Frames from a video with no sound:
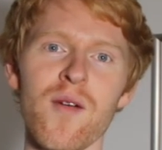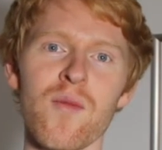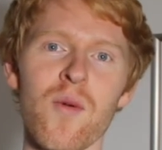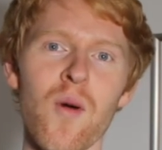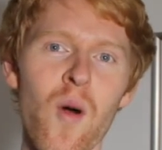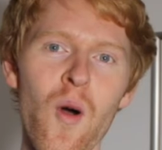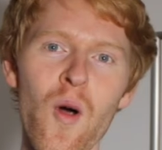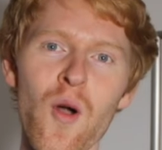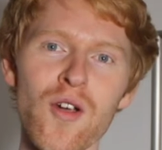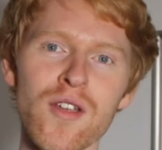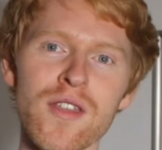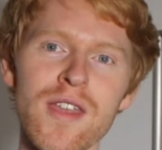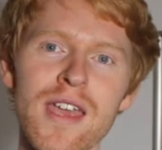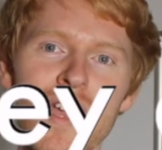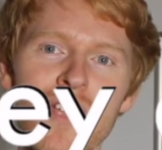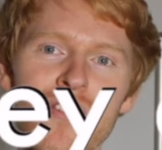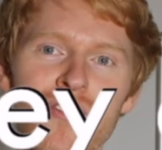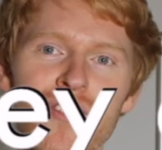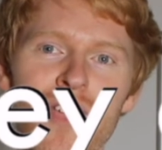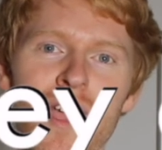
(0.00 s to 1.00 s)
Well,
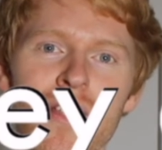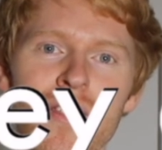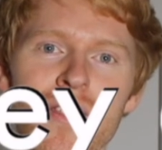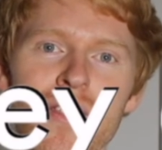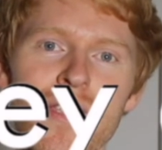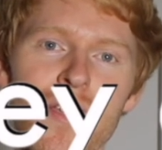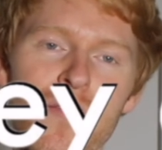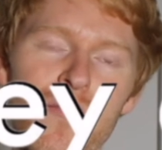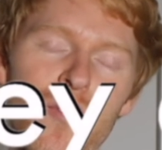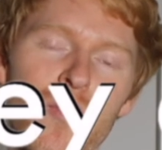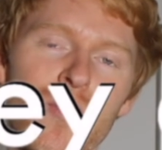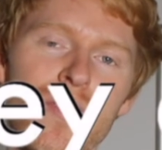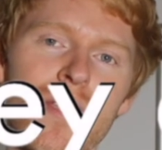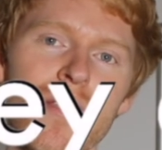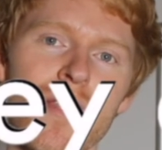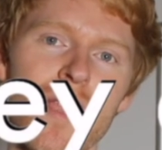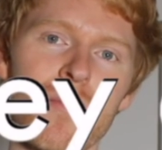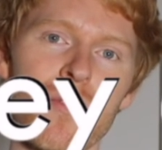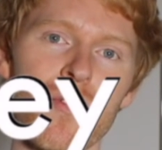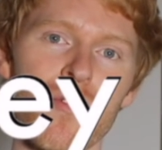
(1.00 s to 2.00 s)
Orkney and Shetland have
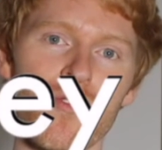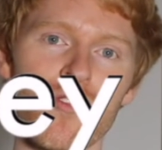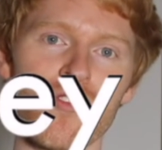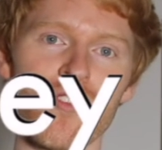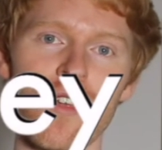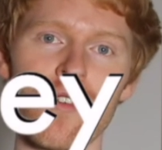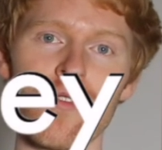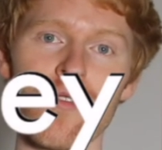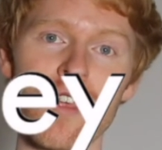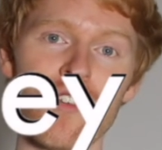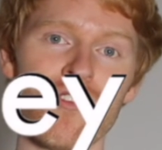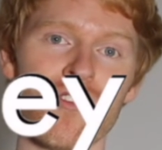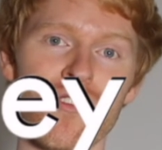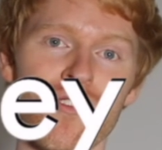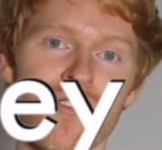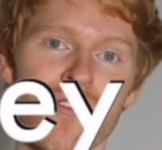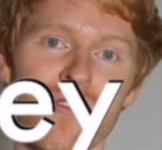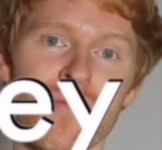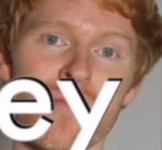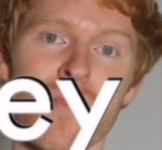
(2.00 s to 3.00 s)
voted Liberal for
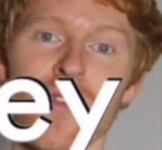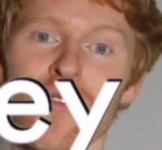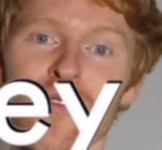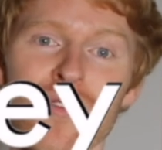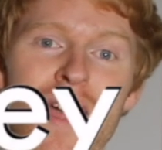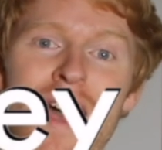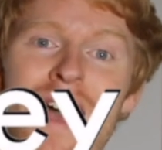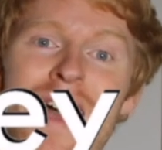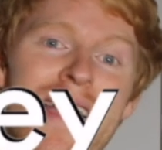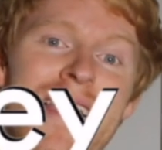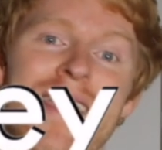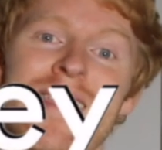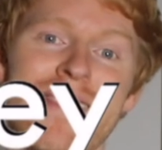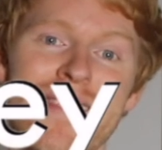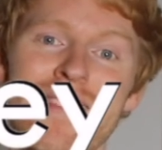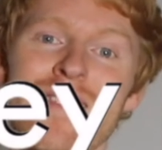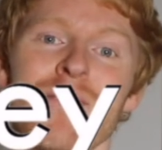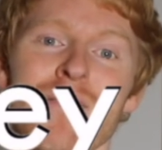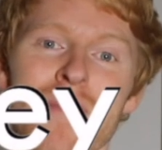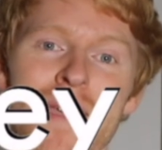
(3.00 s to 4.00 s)
generations, so that
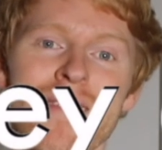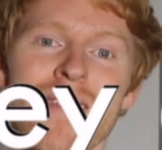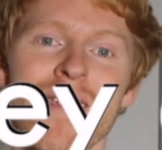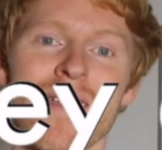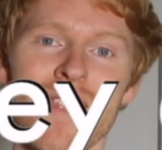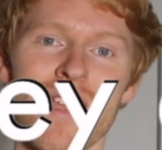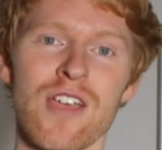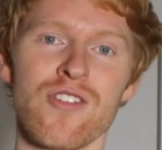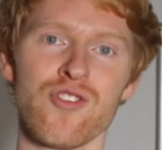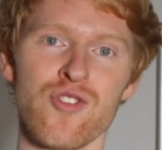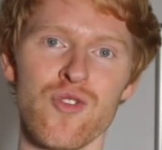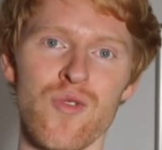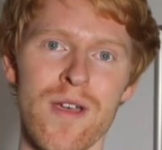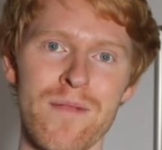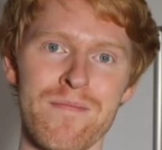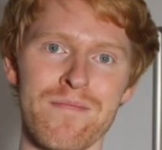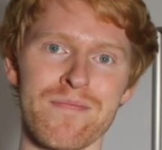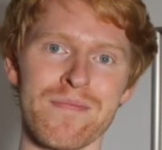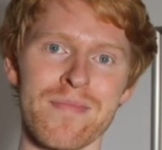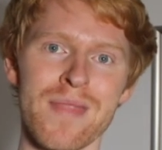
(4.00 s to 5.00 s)
is basically a shoe
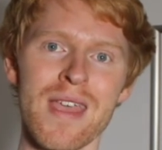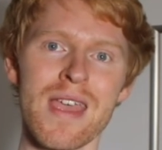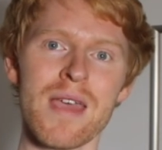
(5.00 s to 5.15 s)
in.